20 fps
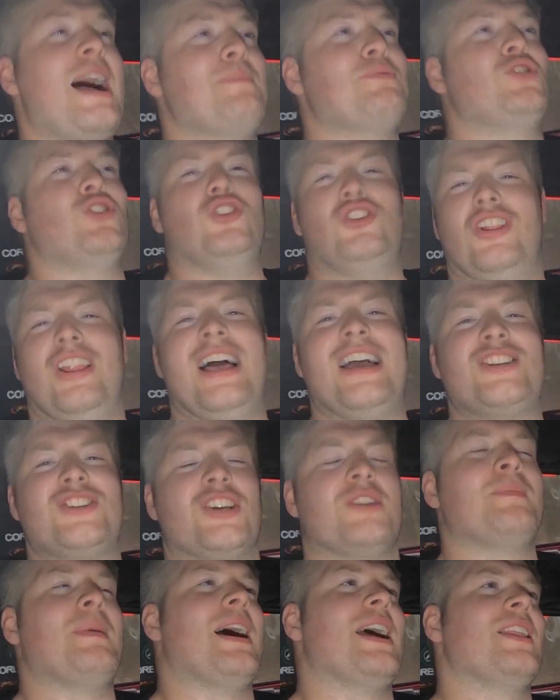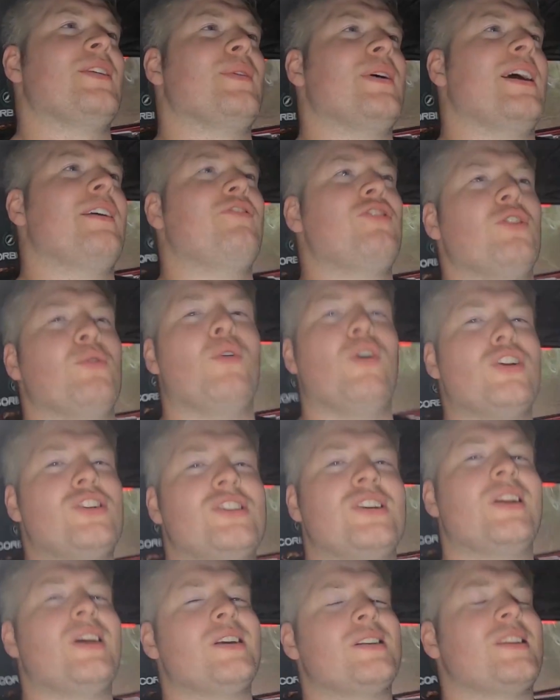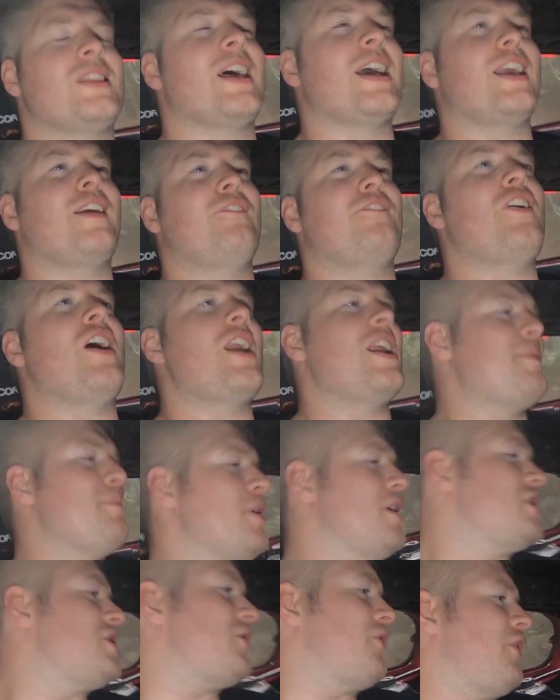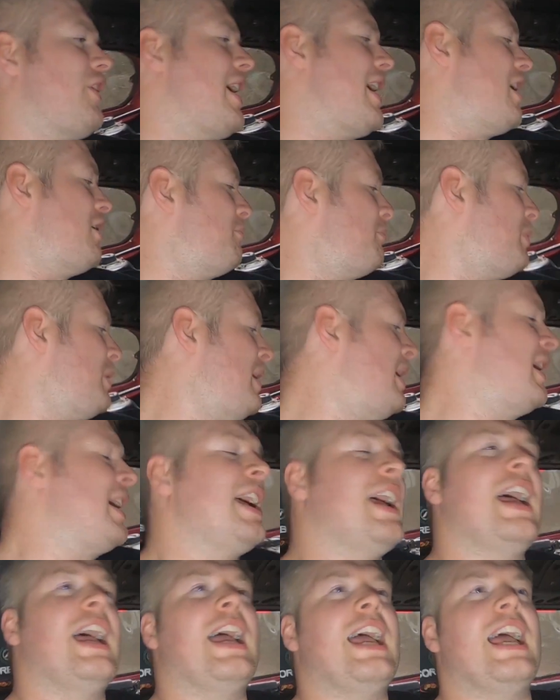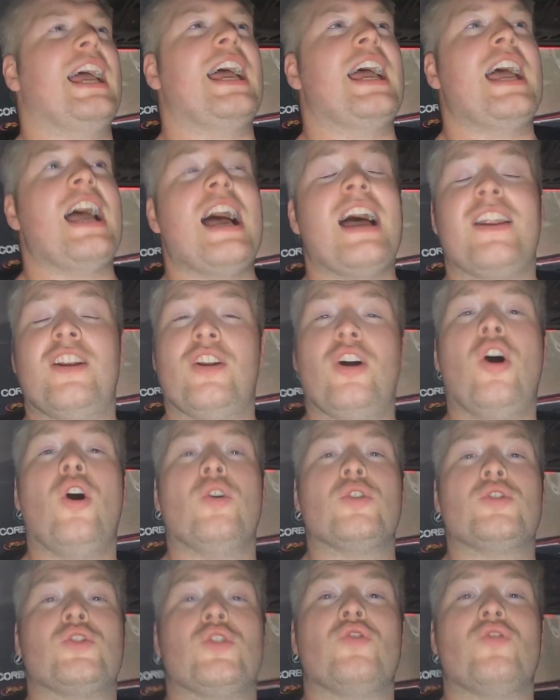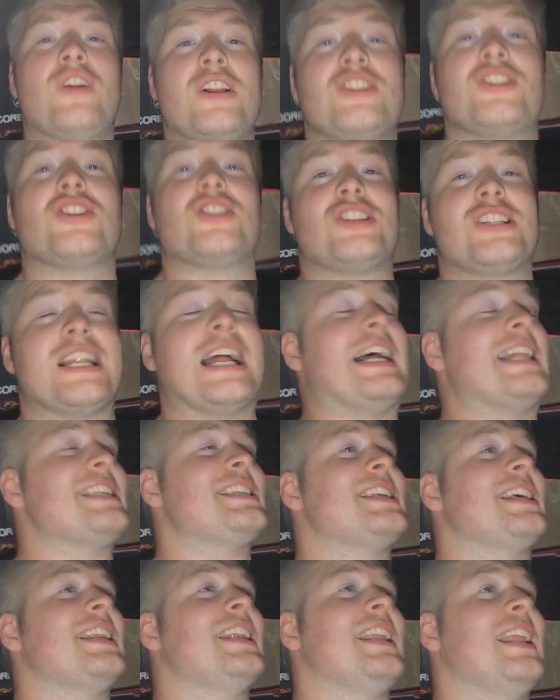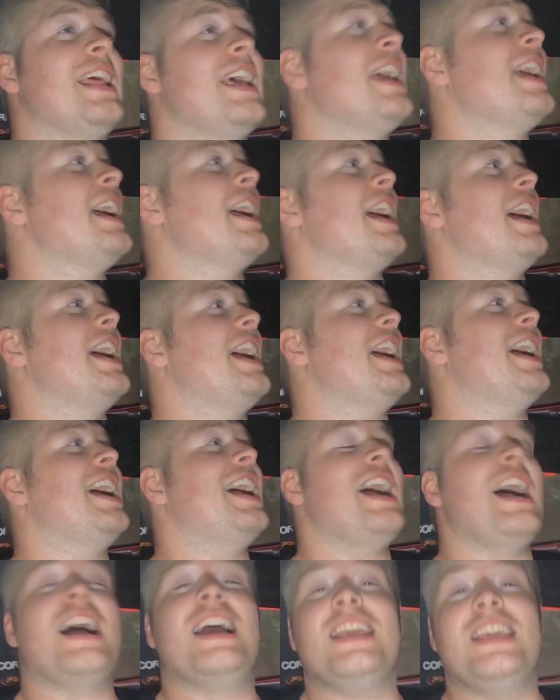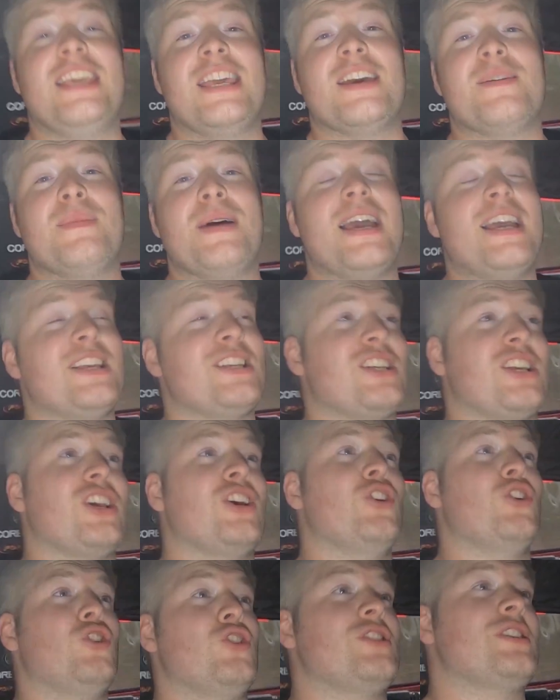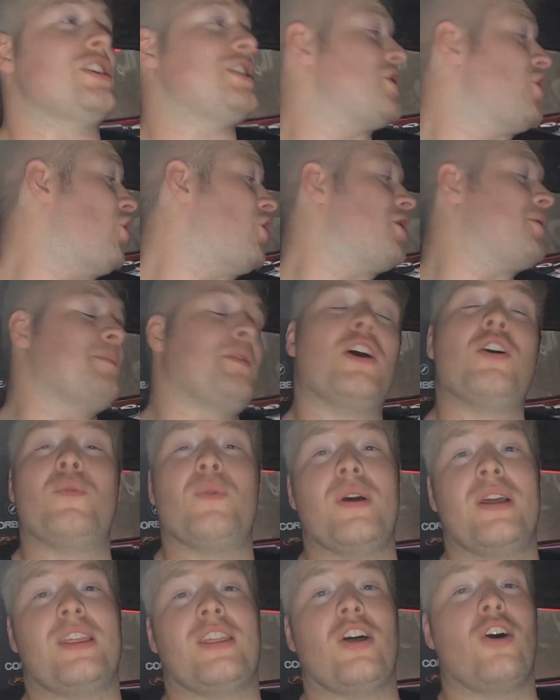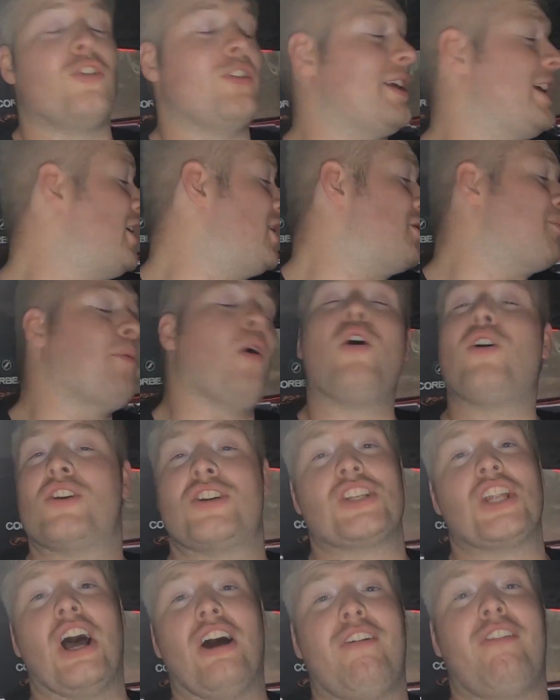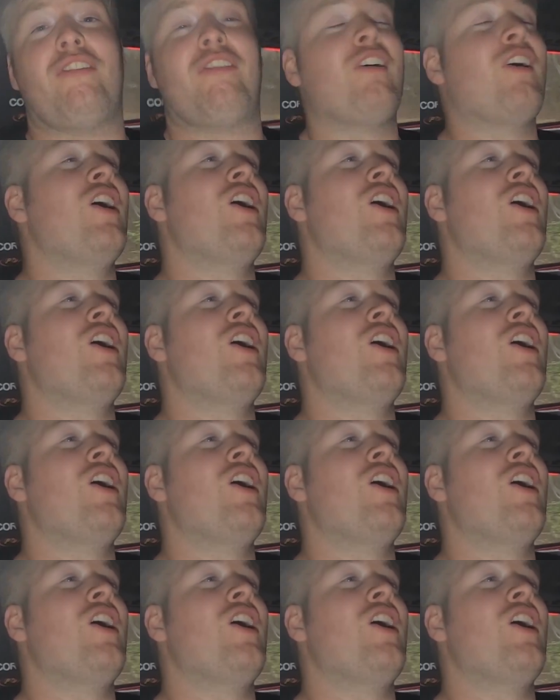absolute legend by the way. If you're watching this, thank you very much for the help. And also Richard Stanson at EMS, who's sorting me out with all the gearbox stuff,